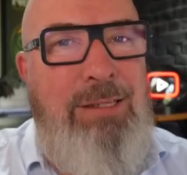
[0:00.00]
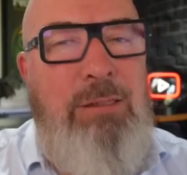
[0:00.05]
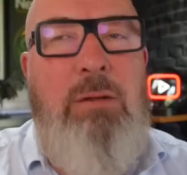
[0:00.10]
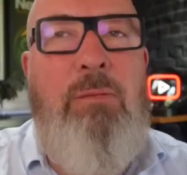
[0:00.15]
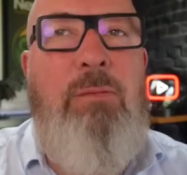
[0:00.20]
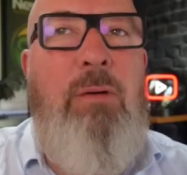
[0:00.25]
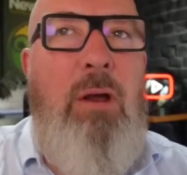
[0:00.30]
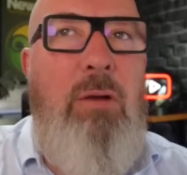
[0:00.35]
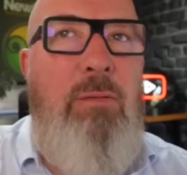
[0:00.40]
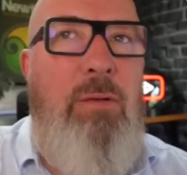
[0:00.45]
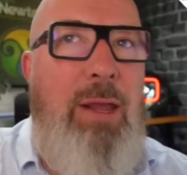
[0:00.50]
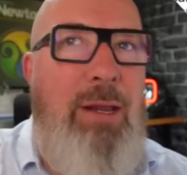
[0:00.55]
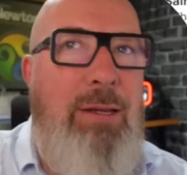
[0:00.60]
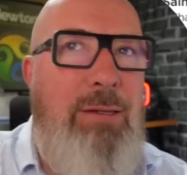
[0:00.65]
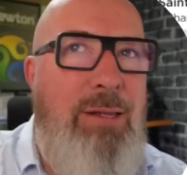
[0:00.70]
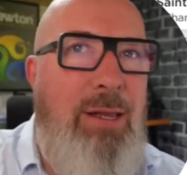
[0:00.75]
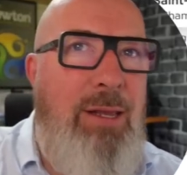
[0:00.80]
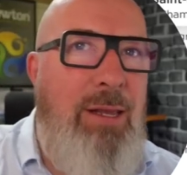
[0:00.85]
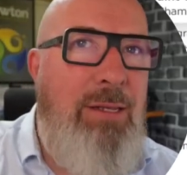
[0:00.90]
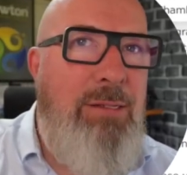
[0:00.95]
So 5
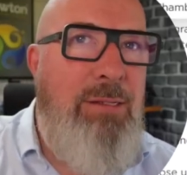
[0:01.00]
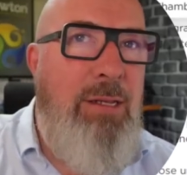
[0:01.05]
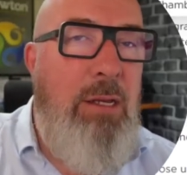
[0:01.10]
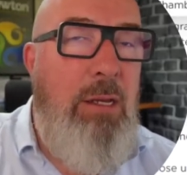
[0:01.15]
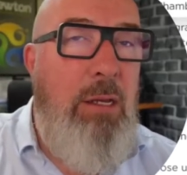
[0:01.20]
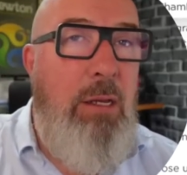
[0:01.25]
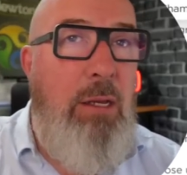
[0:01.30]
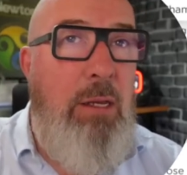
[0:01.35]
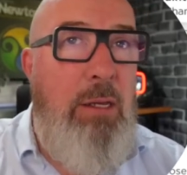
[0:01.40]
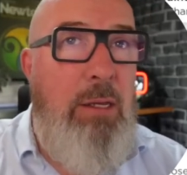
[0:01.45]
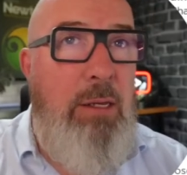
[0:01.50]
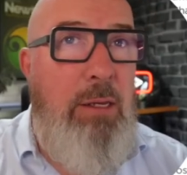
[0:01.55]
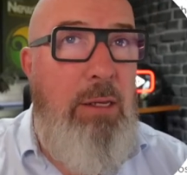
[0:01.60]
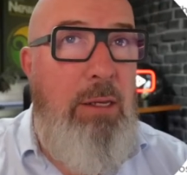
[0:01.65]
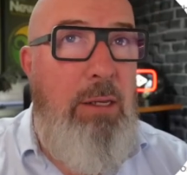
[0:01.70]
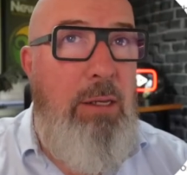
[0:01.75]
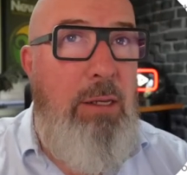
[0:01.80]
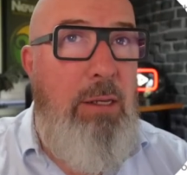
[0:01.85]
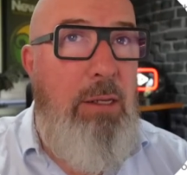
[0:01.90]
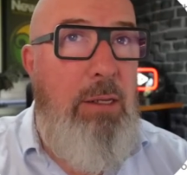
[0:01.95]
hectares
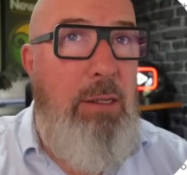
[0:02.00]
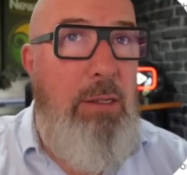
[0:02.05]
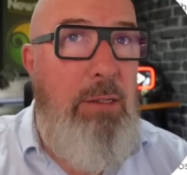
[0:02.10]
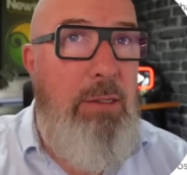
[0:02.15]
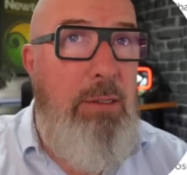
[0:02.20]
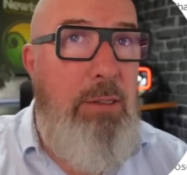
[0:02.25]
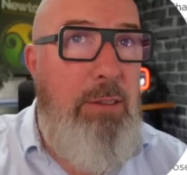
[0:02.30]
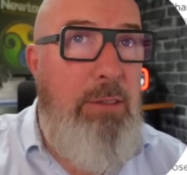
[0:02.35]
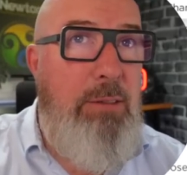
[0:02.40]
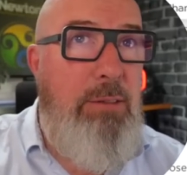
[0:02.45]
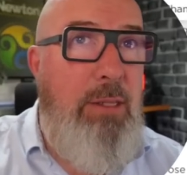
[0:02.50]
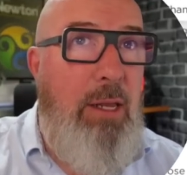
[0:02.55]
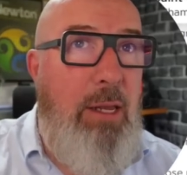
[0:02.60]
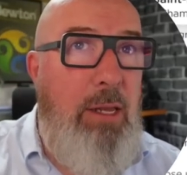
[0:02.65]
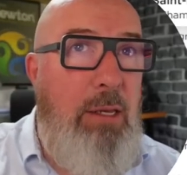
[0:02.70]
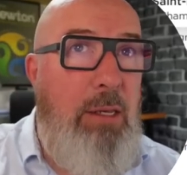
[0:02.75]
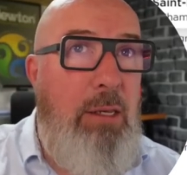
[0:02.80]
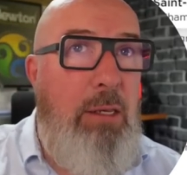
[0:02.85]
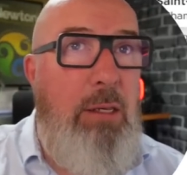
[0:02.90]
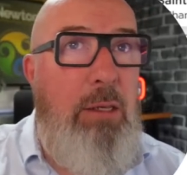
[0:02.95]
is
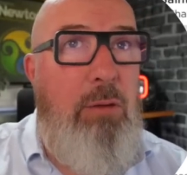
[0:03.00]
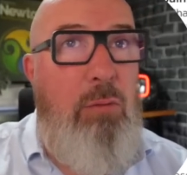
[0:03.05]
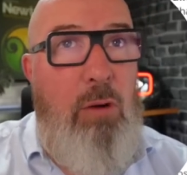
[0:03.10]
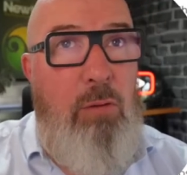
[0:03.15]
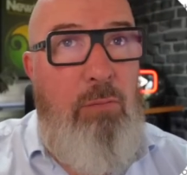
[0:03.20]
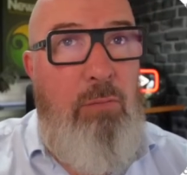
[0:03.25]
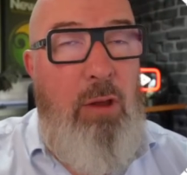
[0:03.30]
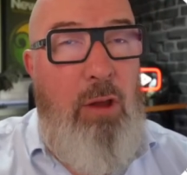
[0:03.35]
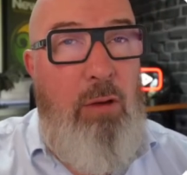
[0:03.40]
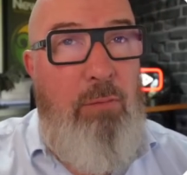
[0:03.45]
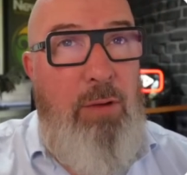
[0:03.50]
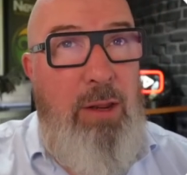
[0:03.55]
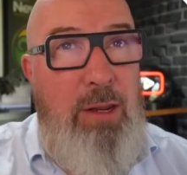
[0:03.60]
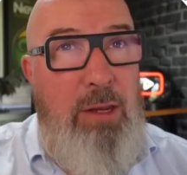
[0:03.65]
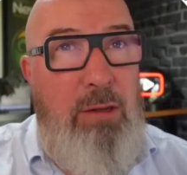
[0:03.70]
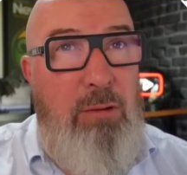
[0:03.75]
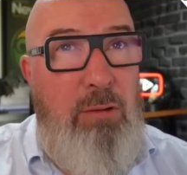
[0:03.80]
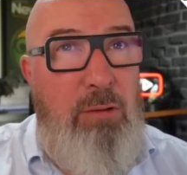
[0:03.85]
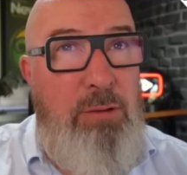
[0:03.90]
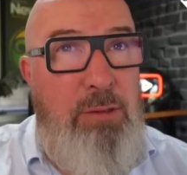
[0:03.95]
12.5
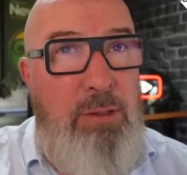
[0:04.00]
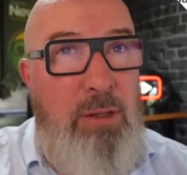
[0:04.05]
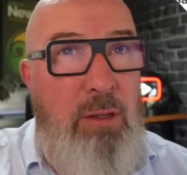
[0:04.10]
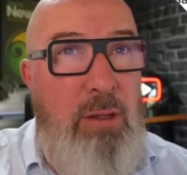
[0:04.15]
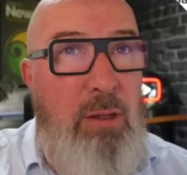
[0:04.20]
acres.